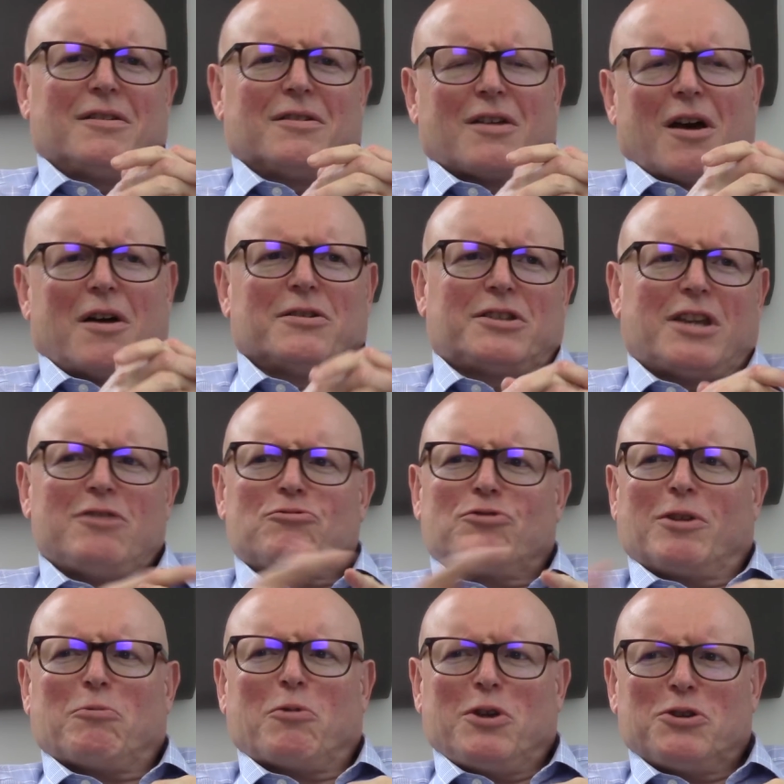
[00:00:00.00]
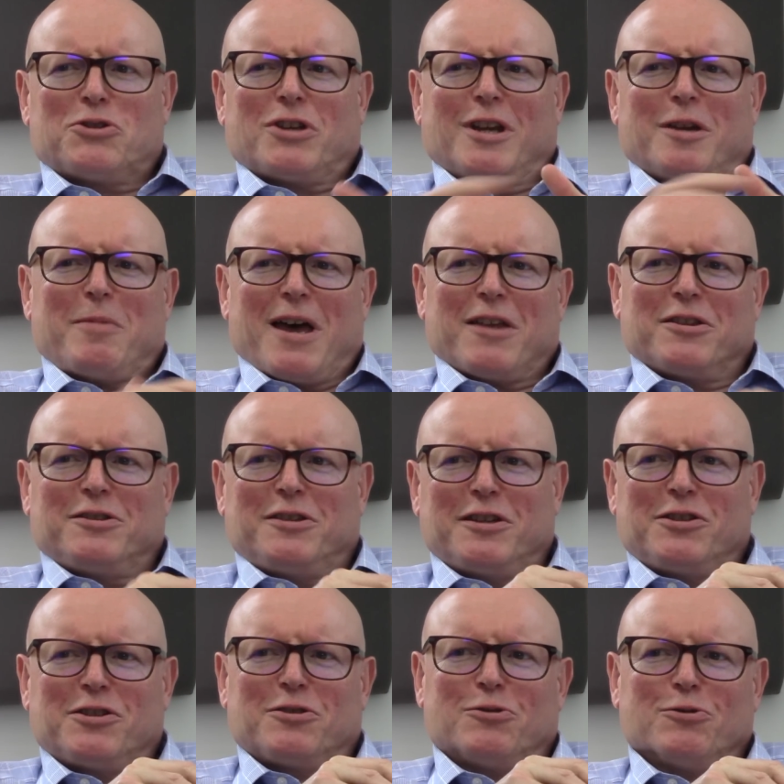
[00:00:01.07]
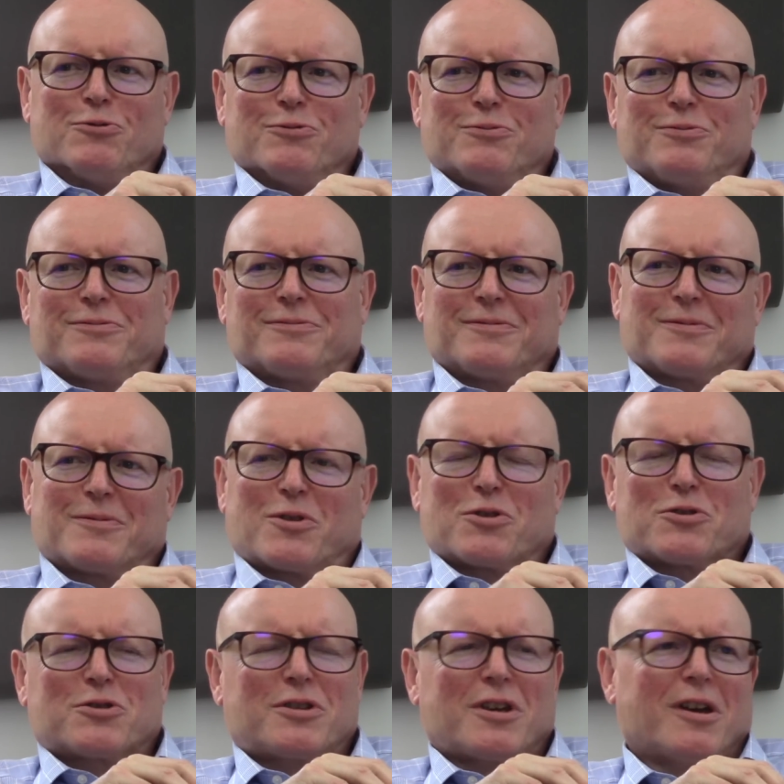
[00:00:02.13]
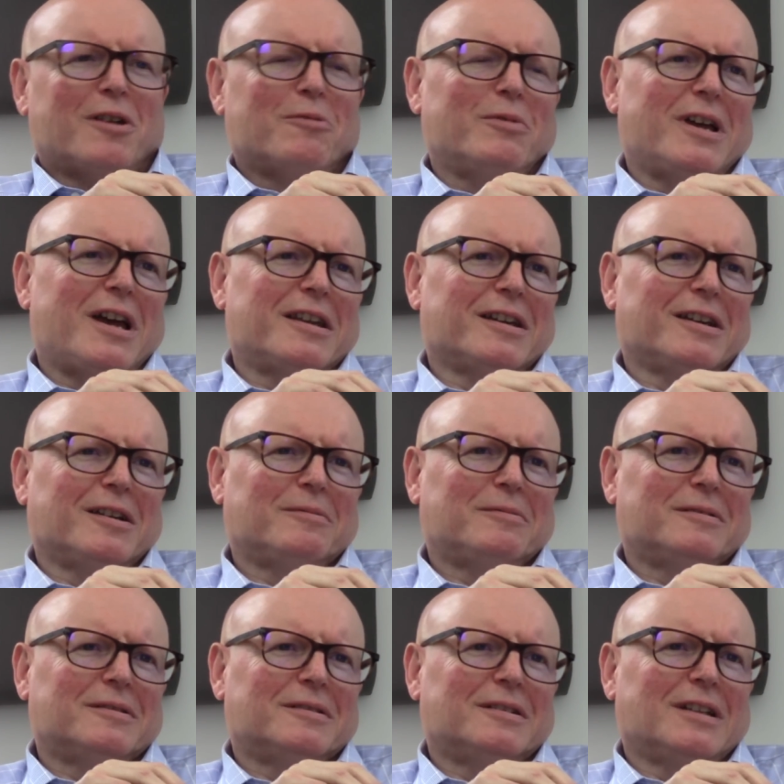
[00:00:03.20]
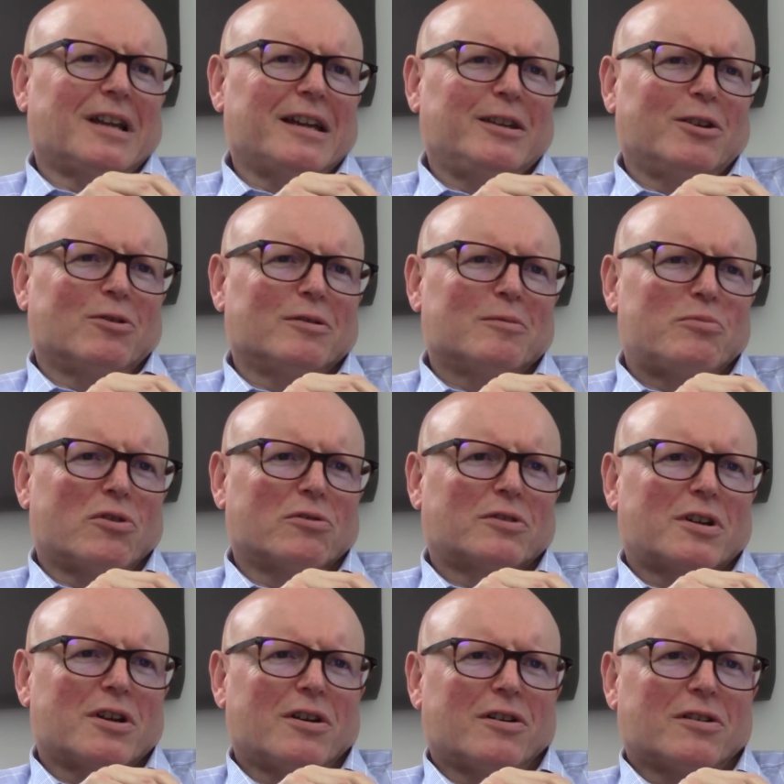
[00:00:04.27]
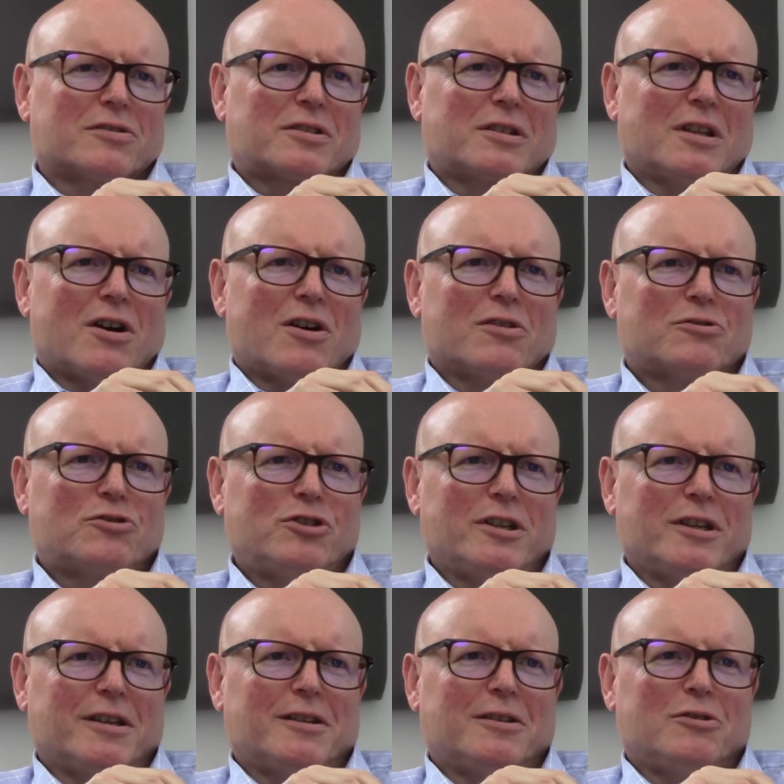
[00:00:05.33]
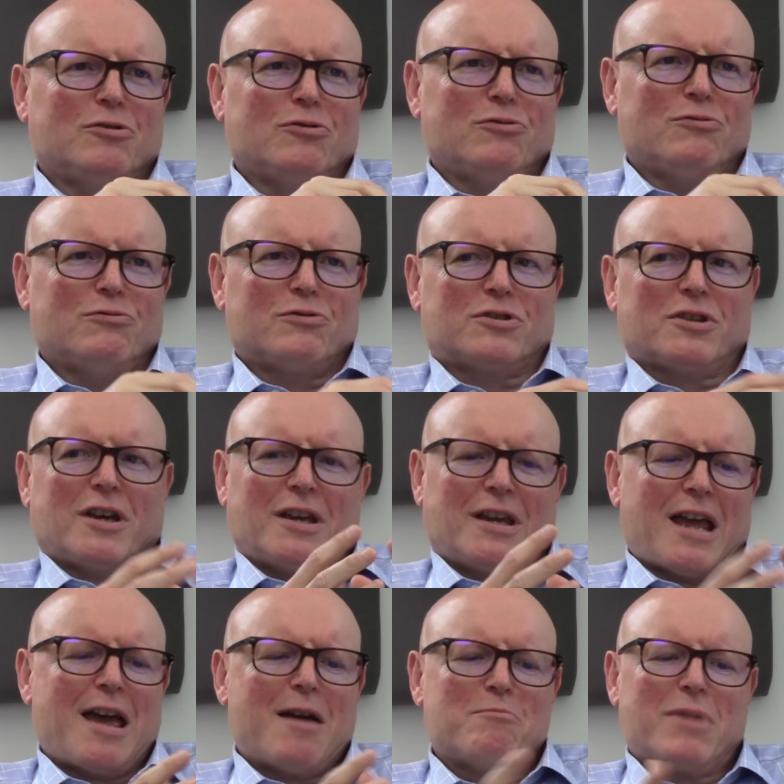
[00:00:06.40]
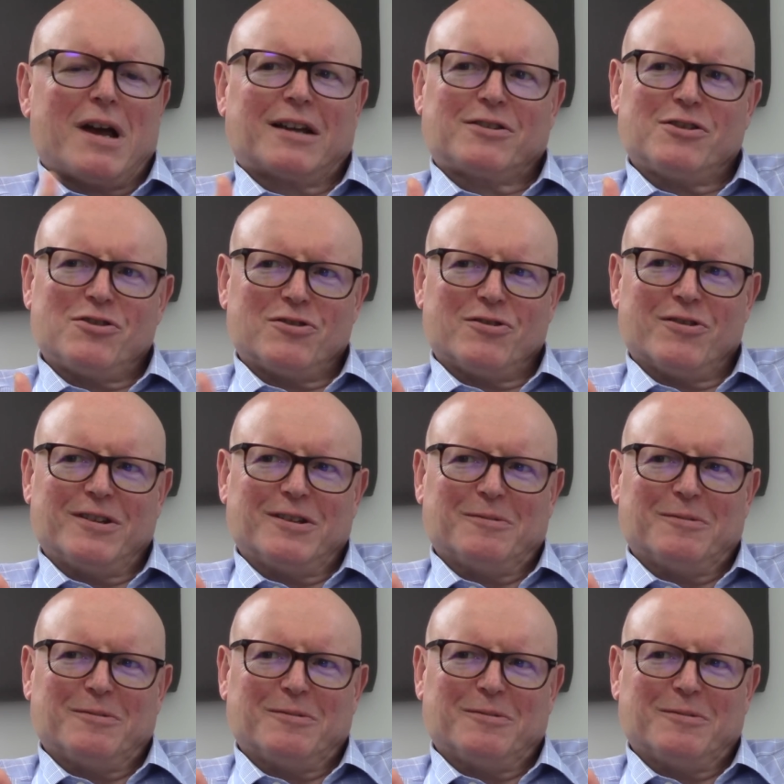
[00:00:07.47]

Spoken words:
It's interesting what you said about the digital, because we had a lady on the podcast last year who's a handbag designer.